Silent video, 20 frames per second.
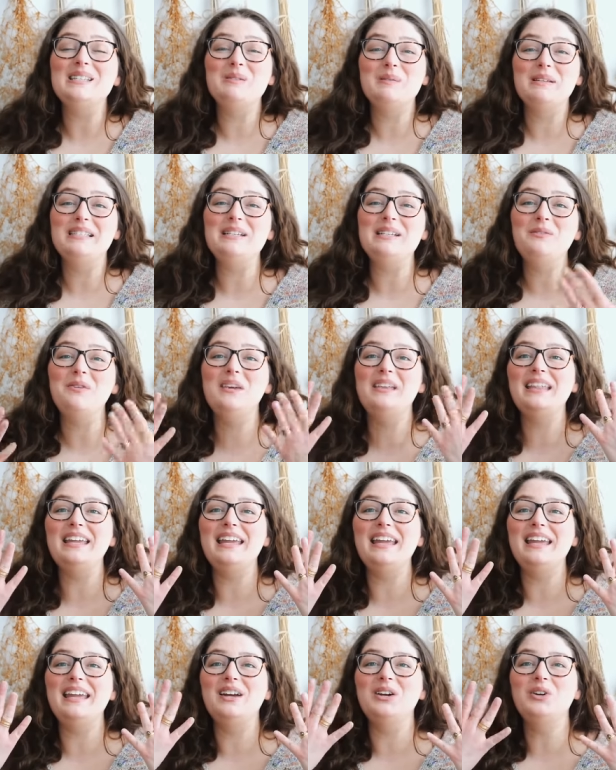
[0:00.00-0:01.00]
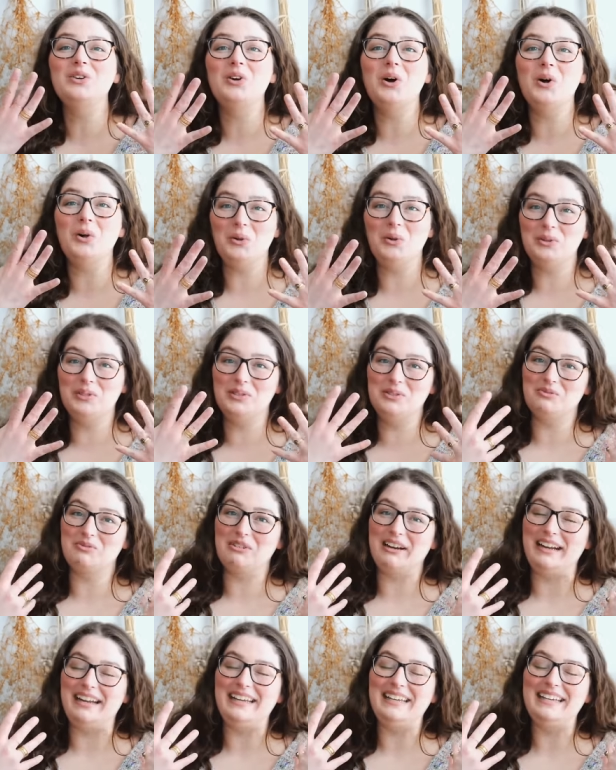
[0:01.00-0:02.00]
specifically gold
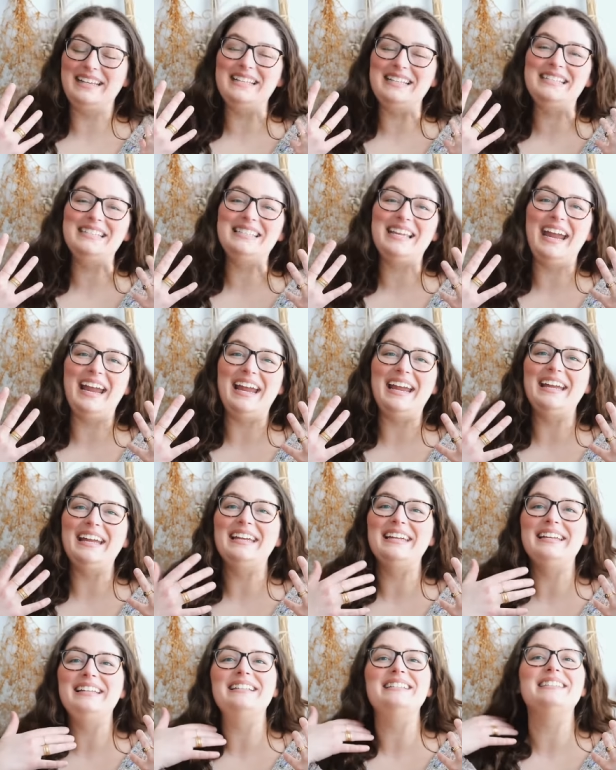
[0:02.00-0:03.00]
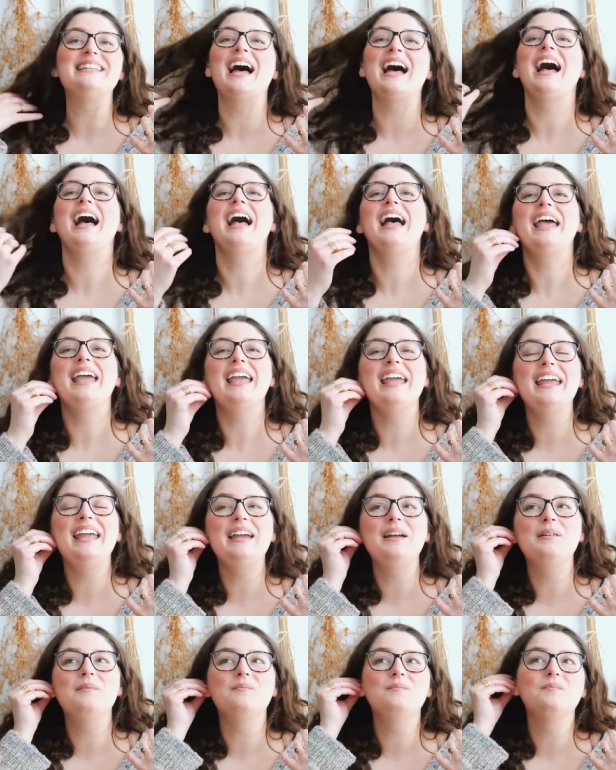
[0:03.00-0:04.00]
rings, and I